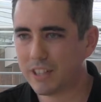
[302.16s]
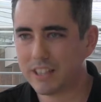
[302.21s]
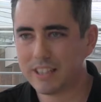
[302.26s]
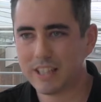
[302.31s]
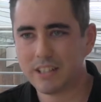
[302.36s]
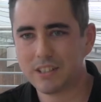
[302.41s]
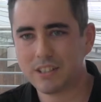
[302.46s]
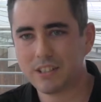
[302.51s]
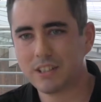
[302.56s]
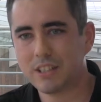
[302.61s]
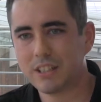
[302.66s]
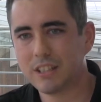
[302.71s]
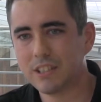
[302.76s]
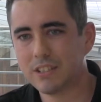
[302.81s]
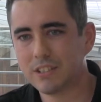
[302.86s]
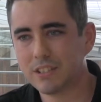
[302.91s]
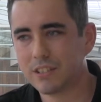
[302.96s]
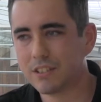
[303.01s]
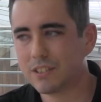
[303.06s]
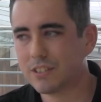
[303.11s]

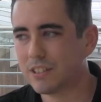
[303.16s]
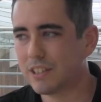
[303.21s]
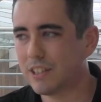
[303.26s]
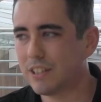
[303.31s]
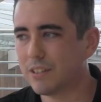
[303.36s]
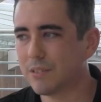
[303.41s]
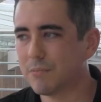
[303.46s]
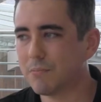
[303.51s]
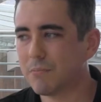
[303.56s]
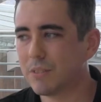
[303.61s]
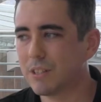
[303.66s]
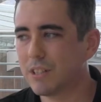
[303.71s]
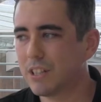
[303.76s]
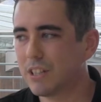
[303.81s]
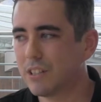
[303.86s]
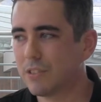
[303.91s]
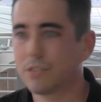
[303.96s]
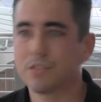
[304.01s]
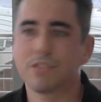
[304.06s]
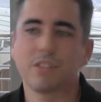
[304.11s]
identities, and see them,
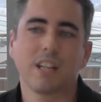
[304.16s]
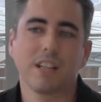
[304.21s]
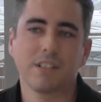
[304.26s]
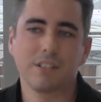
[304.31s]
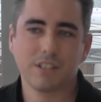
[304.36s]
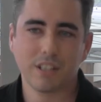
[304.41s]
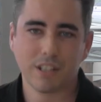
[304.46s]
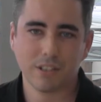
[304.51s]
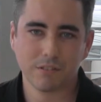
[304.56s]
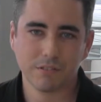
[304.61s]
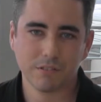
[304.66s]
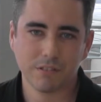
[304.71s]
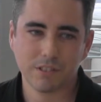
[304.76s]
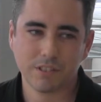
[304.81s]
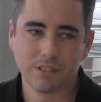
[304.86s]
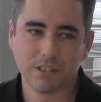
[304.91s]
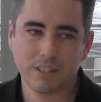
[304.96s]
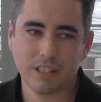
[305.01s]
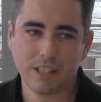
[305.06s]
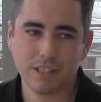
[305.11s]
or see ourselves
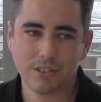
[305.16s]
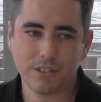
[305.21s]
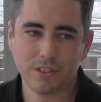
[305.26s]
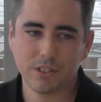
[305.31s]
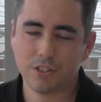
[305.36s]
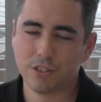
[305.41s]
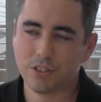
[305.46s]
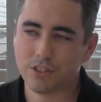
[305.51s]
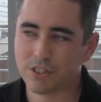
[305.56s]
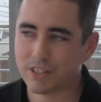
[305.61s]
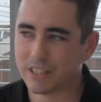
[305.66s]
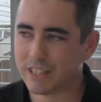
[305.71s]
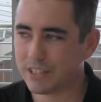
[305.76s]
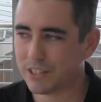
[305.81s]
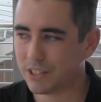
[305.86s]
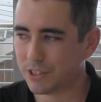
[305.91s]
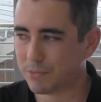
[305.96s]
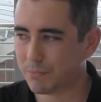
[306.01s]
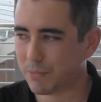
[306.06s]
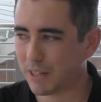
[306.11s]
institutionally
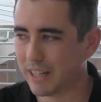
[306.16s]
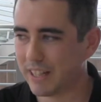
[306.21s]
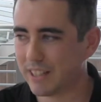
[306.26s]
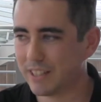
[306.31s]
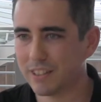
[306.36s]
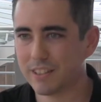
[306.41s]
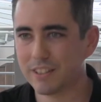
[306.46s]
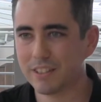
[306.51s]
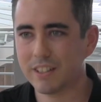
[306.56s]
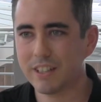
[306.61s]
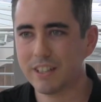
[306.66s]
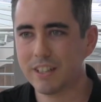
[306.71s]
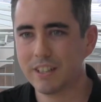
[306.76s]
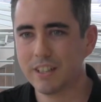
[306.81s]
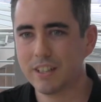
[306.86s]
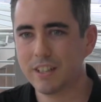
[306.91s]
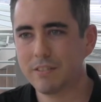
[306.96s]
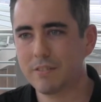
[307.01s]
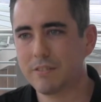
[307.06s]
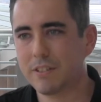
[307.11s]
displayed and
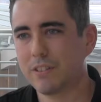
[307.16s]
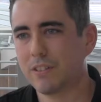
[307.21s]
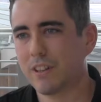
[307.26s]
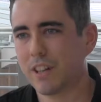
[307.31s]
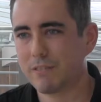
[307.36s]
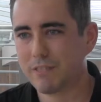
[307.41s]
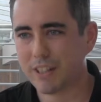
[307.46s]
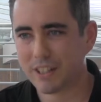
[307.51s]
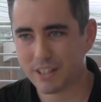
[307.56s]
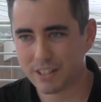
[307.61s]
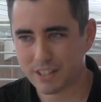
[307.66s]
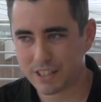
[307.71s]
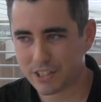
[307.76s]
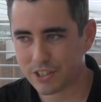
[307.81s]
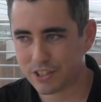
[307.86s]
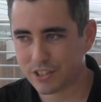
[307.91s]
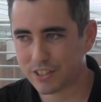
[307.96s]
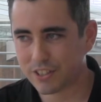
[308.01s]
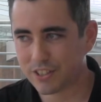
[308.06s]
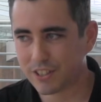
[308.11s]
feel like
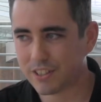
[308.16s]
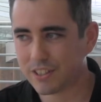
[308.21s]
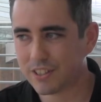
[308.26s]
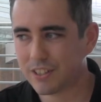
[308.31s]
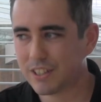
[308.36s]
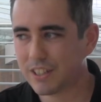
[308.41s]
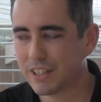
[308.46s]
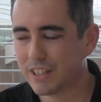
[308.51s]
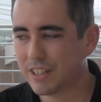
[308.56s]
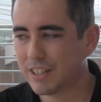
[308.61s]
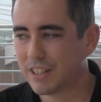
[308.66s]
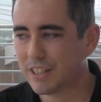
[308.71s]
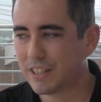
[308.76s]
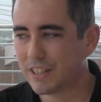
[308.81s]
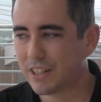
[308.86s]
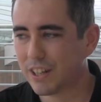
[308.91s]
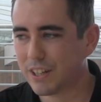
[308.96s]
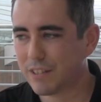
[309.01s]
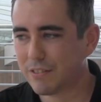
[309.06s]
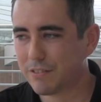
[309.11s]
recognition and
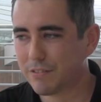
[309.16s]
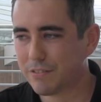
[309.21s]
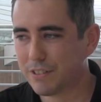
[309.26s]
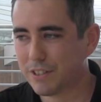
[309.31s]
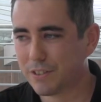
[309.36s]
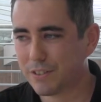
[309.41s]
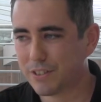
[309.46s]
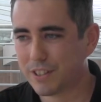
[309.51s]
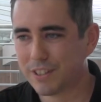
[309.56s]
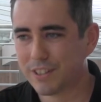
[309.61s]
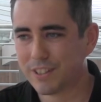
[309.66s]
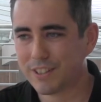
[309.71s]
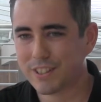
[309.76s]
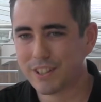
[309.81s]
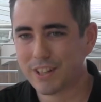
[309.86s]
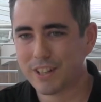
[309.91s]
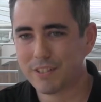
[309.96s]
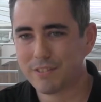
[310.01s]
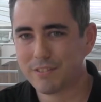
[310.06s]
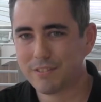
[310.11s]
kind of feel the
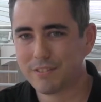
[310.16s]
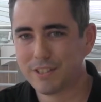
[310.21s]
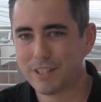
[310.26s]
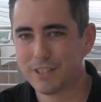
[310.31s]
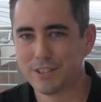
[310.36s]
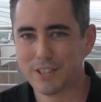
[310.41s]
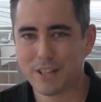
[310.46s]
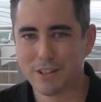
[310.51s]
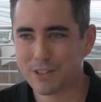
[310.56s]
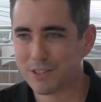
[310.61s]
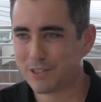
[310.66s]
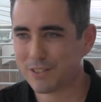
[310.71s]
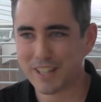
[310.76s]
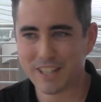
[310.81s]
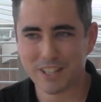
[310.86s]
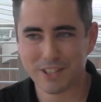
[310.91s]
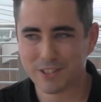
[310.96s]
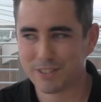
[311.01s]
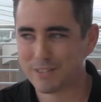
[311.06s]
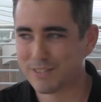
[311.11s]
kind of hysterical
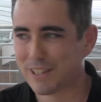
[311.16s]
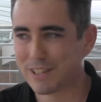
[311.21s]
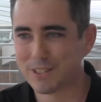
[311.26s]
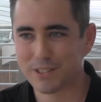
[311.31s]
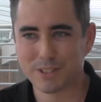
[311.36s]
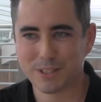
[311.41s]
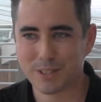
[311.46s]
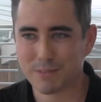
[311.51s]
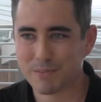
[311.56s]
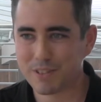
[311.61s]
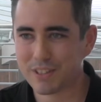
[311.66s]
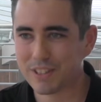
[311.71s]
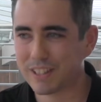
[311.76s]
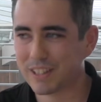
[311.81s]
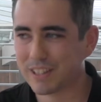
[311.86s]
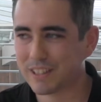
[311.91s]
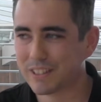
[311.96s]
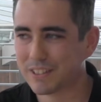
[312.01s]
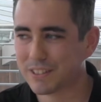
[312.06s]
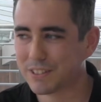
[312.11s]
nature of that or
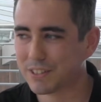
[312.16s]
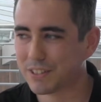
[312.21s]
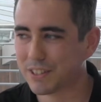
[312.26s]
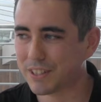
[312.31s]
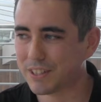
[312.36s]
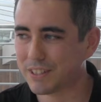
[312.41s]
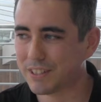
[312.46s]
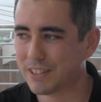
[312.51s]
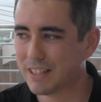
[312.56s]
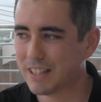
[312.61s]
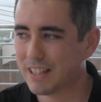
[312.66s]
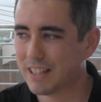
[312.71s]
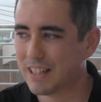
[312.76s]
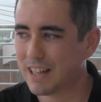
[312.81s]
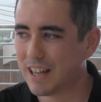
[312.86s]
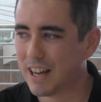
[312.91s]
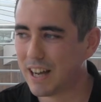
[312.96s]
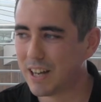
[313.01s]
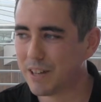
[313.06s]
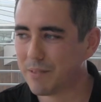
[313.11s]
something. So
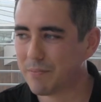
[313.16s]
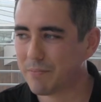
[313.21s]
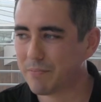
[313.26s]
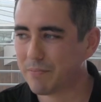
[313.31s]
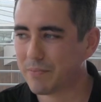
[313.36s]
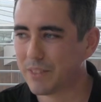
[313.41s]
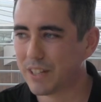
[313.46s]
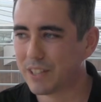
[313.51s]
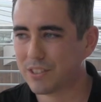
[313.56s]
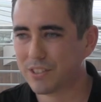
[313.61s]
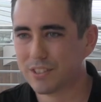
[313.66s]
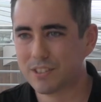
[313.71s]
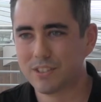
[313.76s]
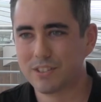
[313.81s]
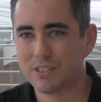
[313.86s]
that's